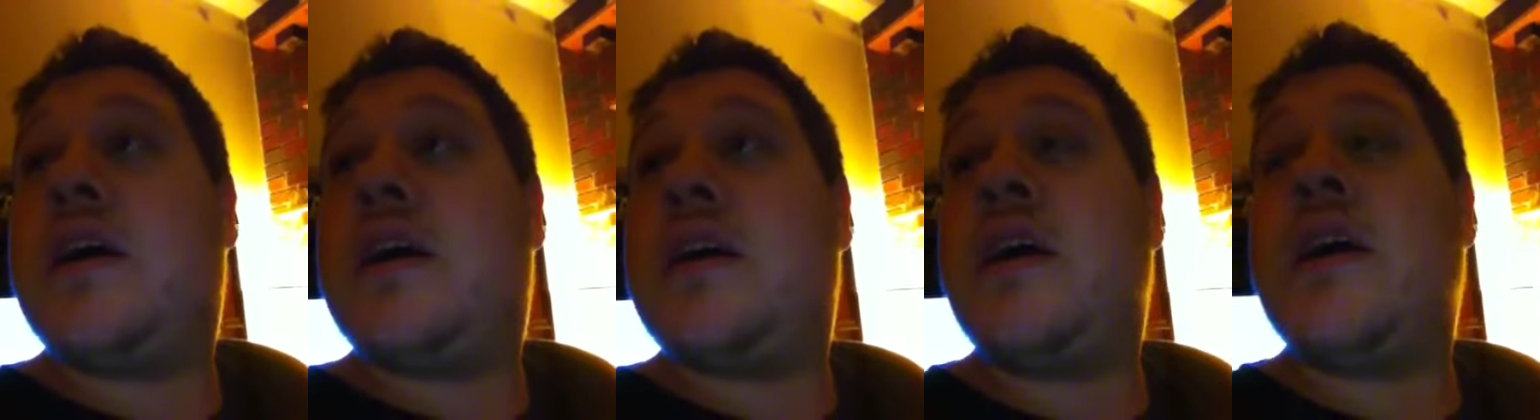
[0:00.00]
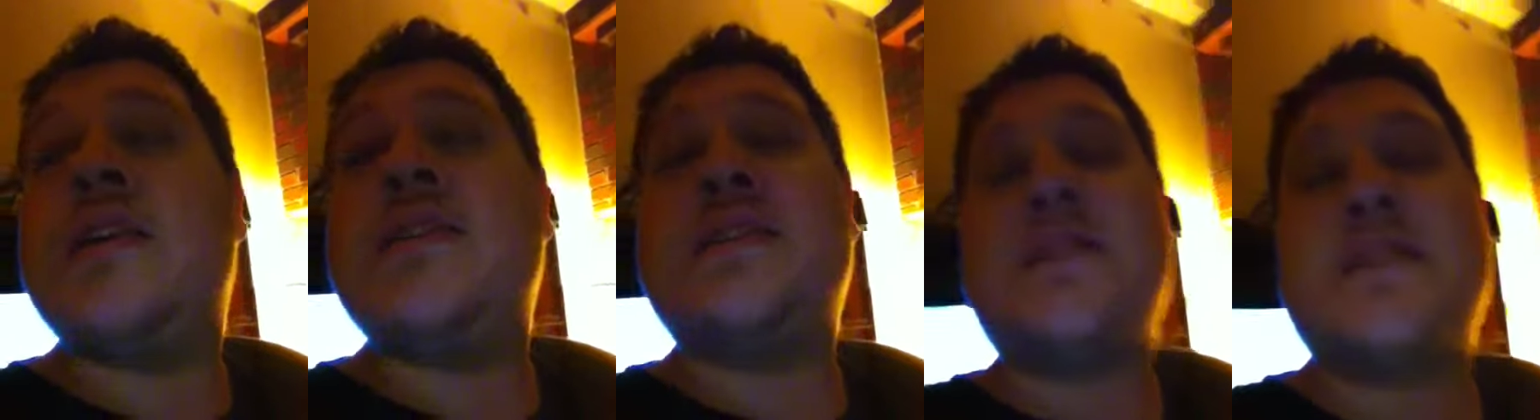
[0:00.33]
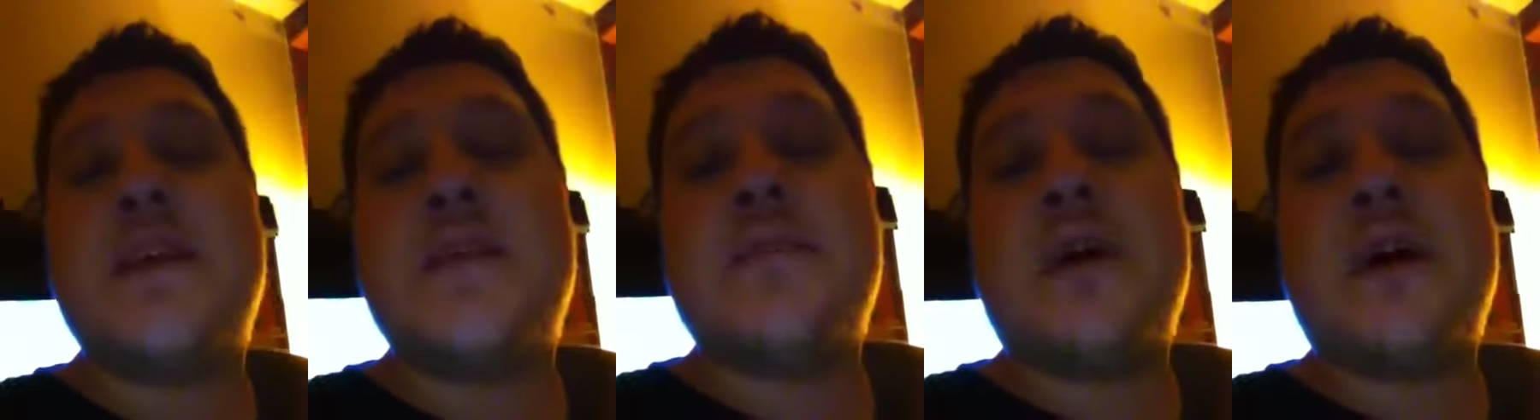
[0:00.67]
it does
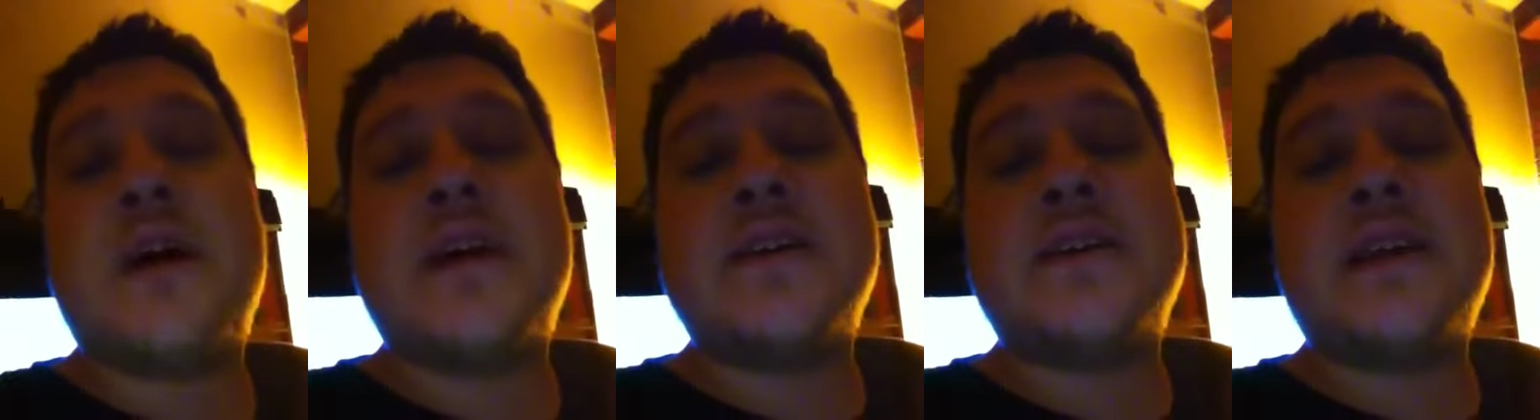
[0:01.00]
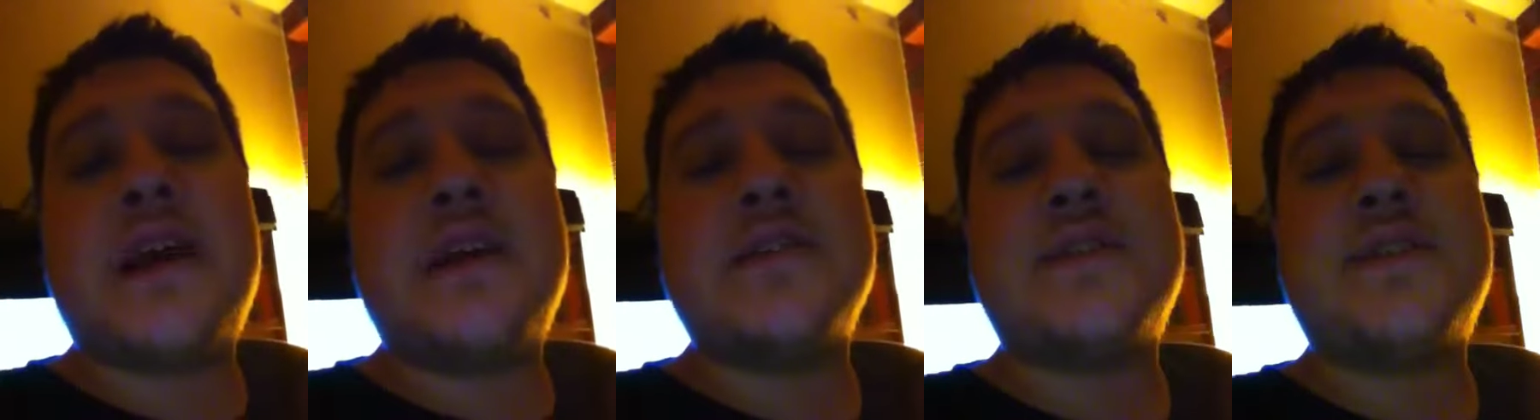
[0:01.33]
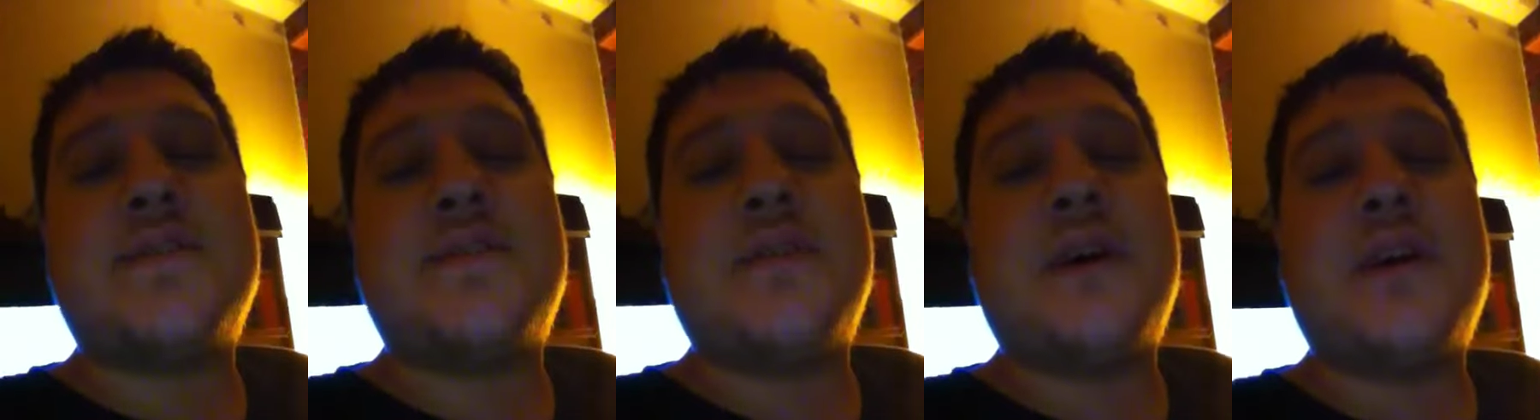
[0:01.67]
seem like it sounds
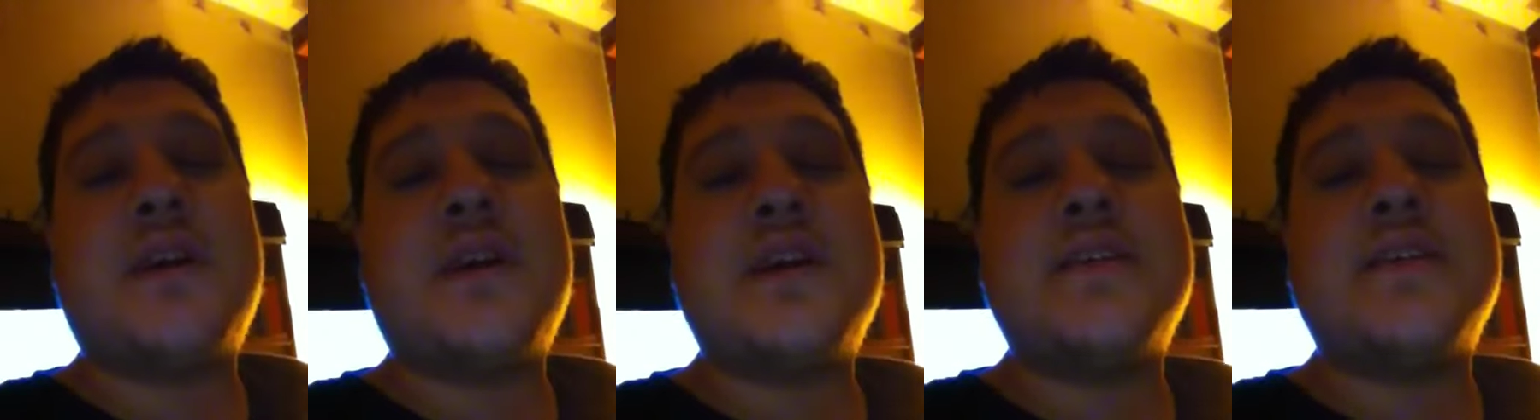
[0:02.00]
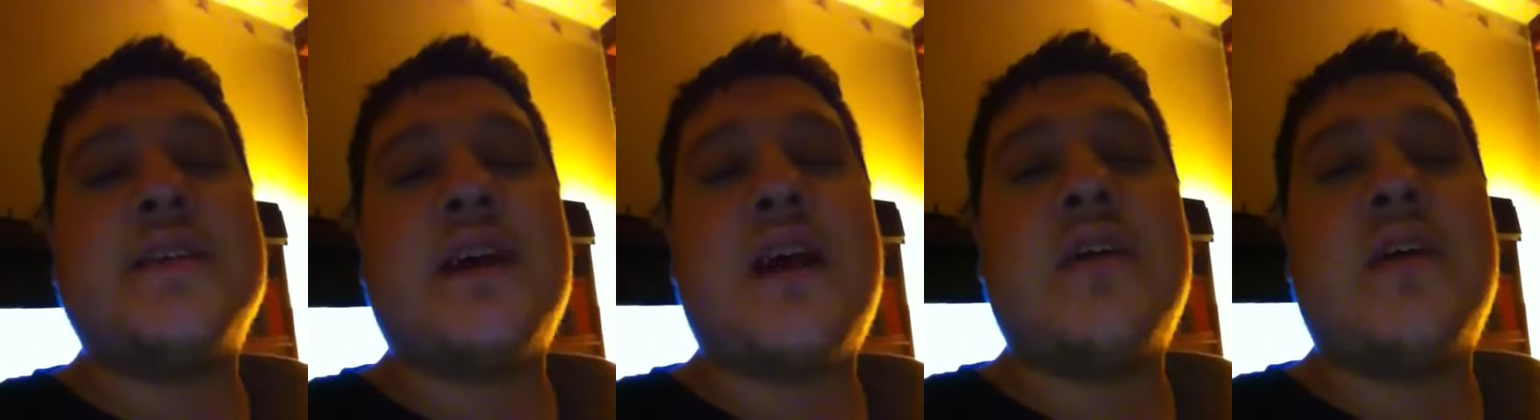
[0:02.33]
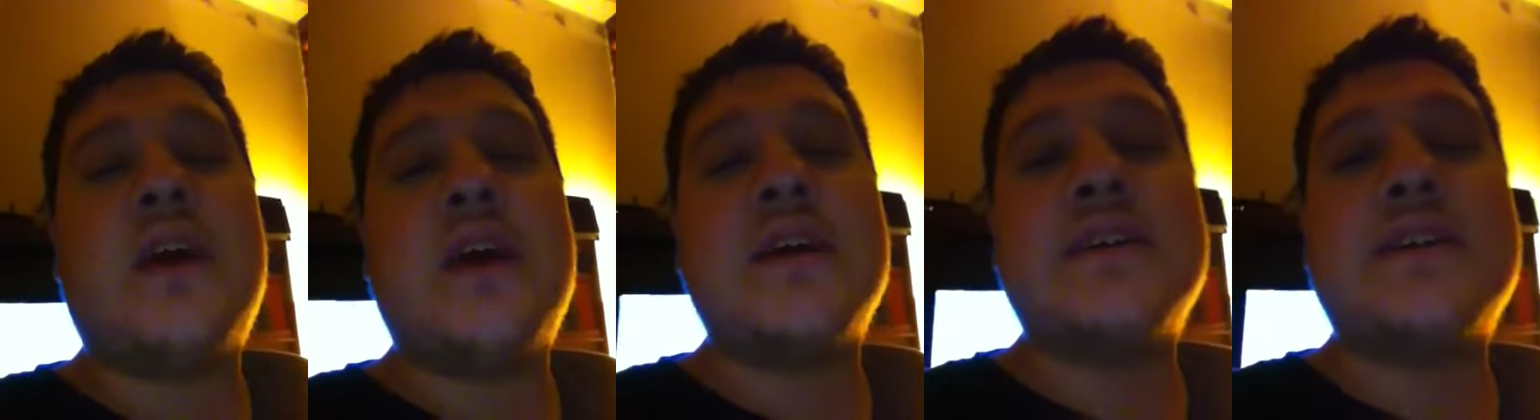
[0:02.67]
to, it does sound
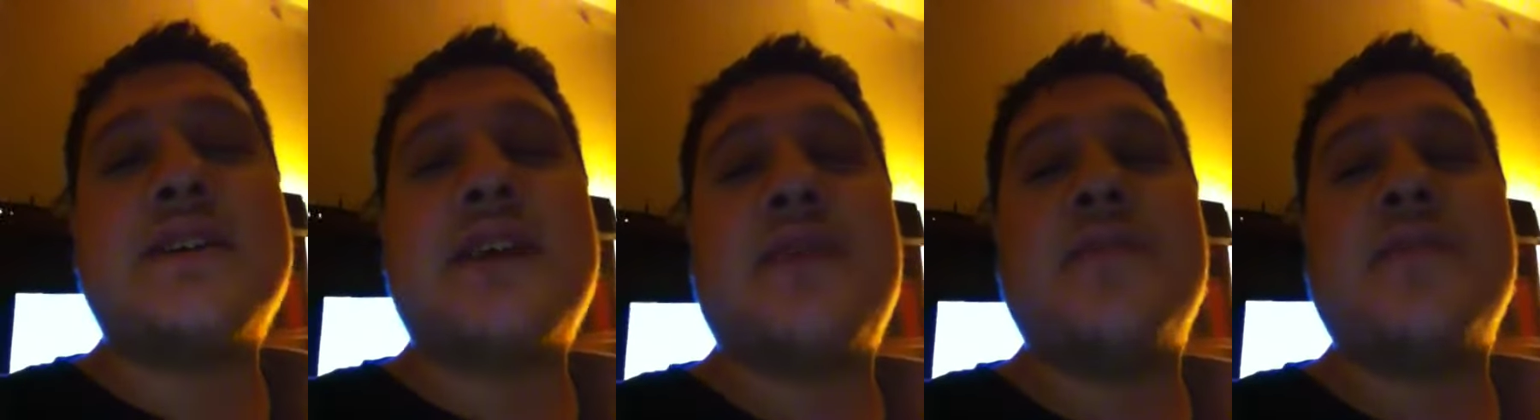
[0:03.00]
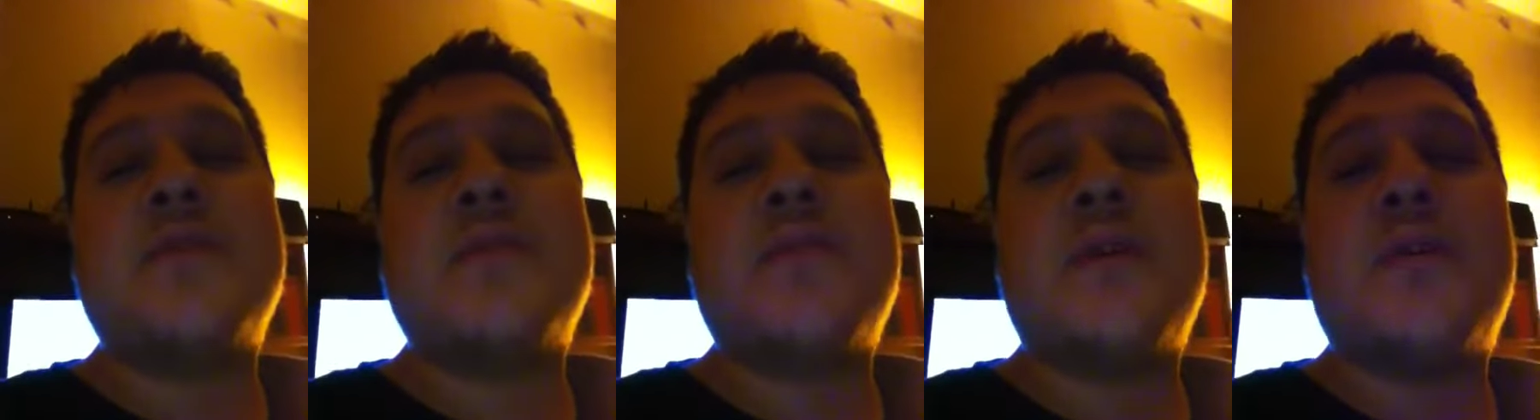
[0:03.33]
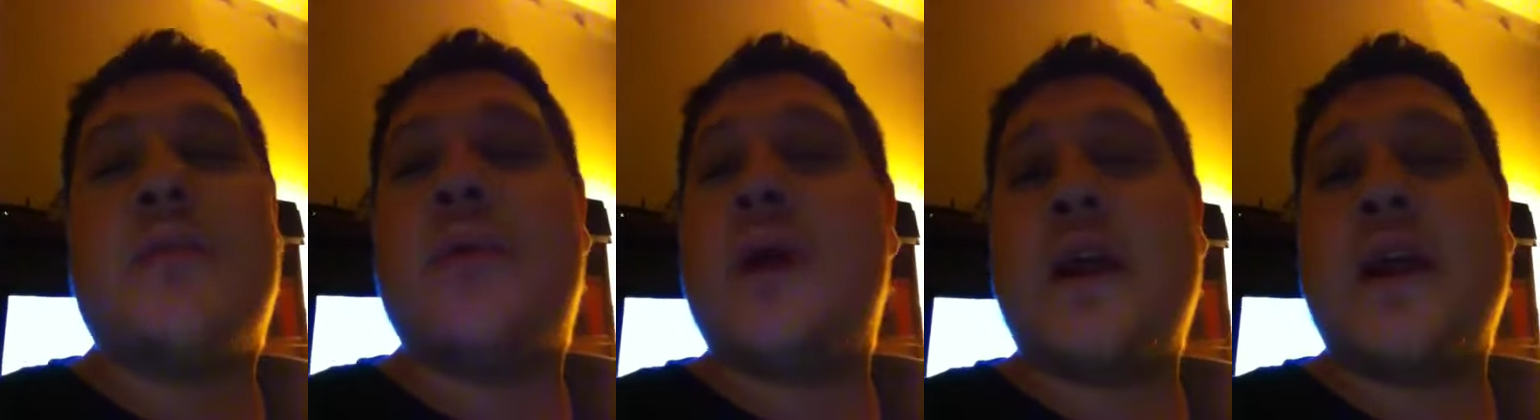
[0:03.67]
like it seems to be
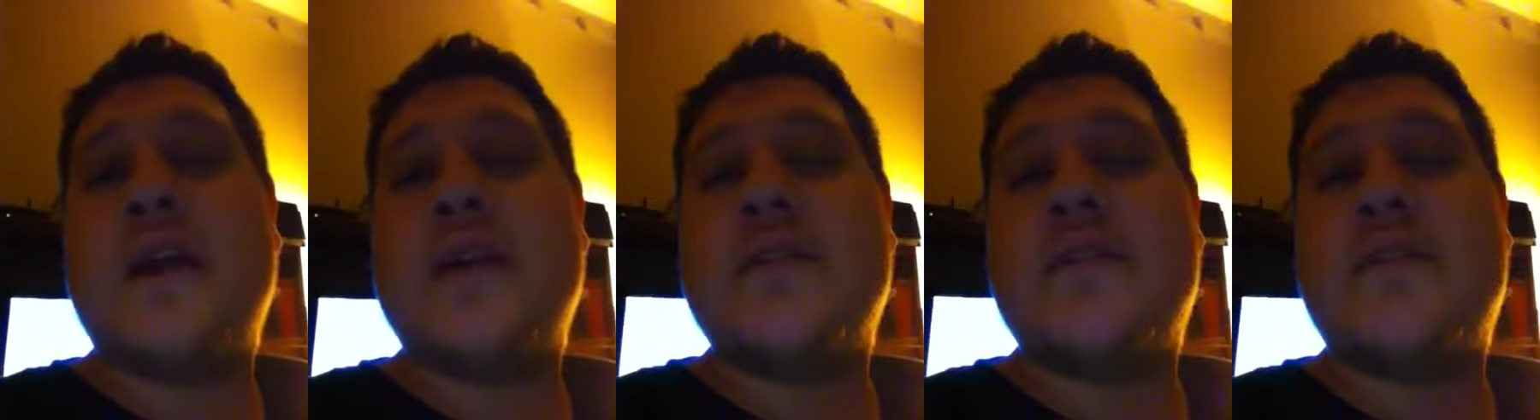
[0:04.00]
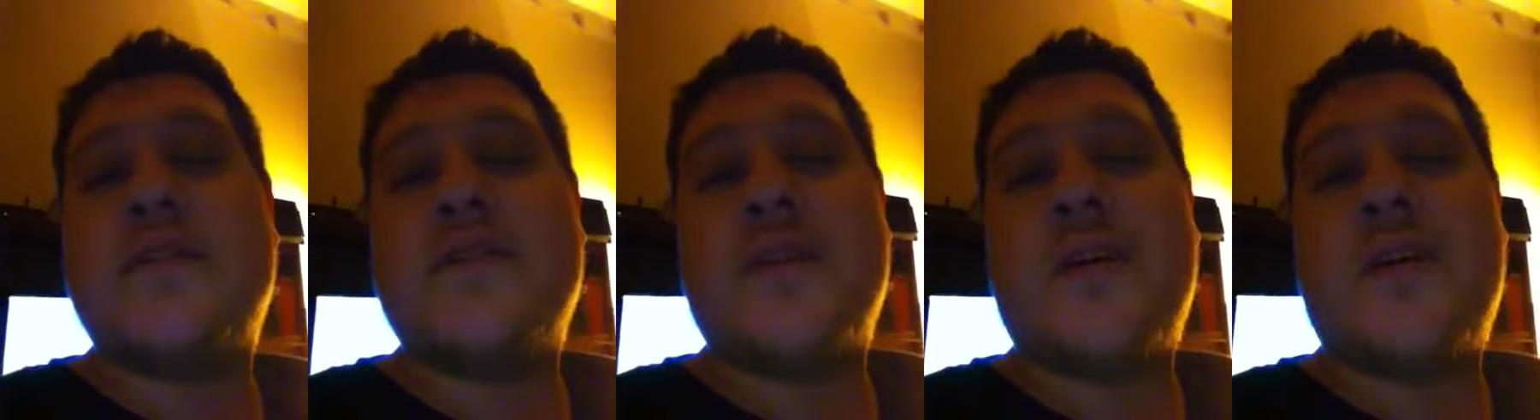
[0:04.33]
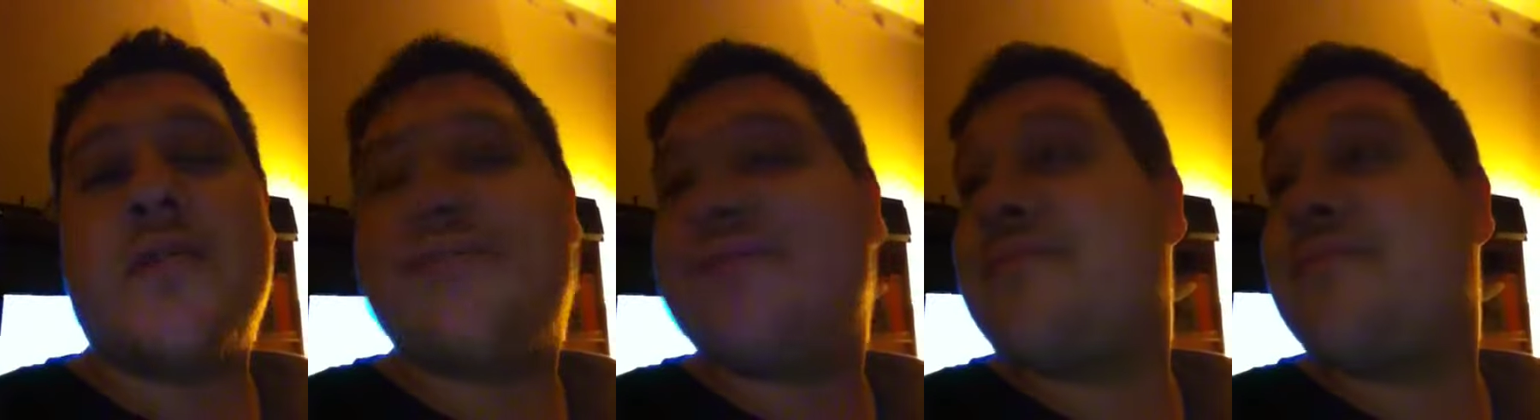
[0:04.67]
quitting, so.